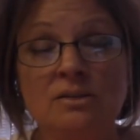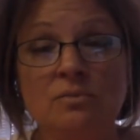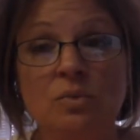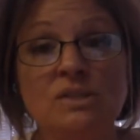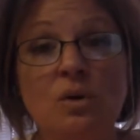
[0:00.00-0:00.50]

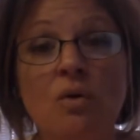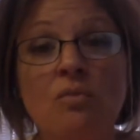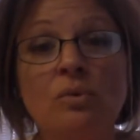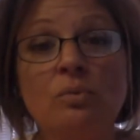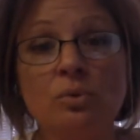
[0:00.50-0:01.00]
was
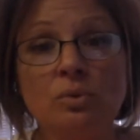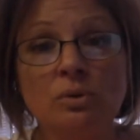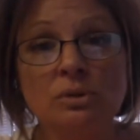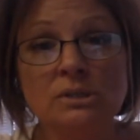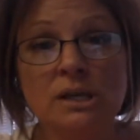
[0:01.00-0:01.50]

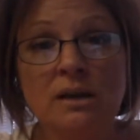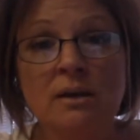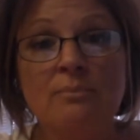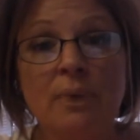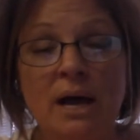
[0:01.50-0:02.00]
overruled
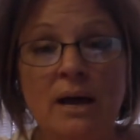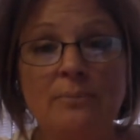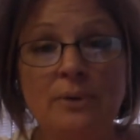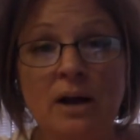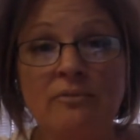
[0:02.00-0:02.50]
by
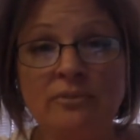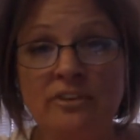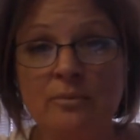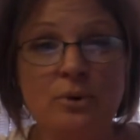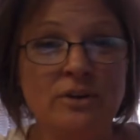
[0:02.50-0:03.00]
Brown
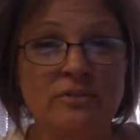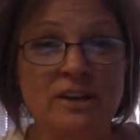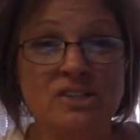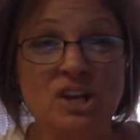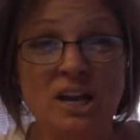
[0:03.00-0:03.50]
v. Board of
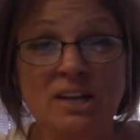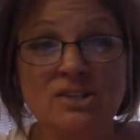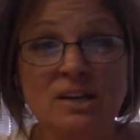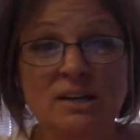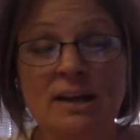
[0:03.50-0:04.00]

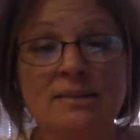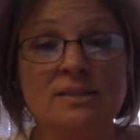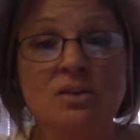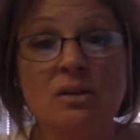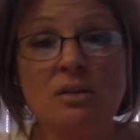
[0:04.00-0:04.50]
Education. And
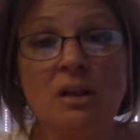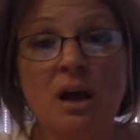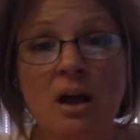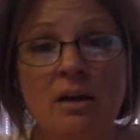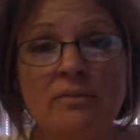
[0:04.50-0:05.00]
so the
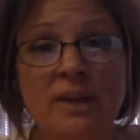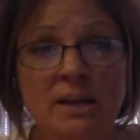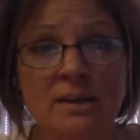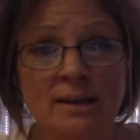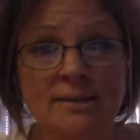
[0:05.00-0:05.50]
law of the
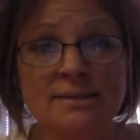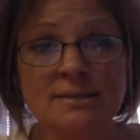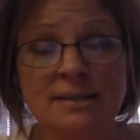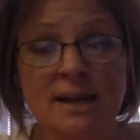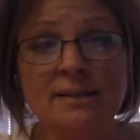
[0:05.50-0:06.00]
United
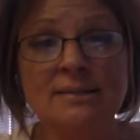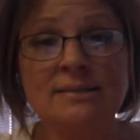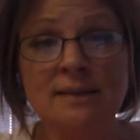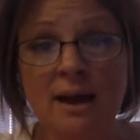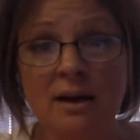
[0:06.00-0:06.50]
States
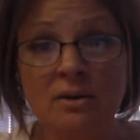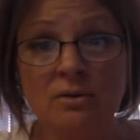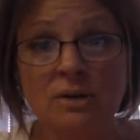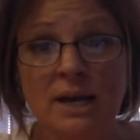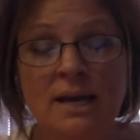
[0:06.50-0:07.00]

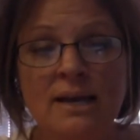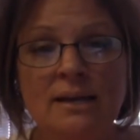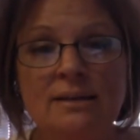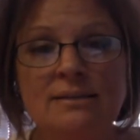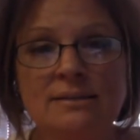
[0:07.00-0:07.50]
now
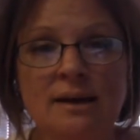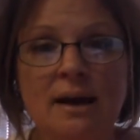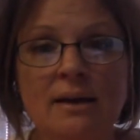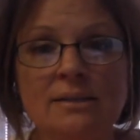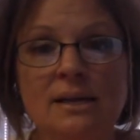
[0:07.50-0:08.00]
is that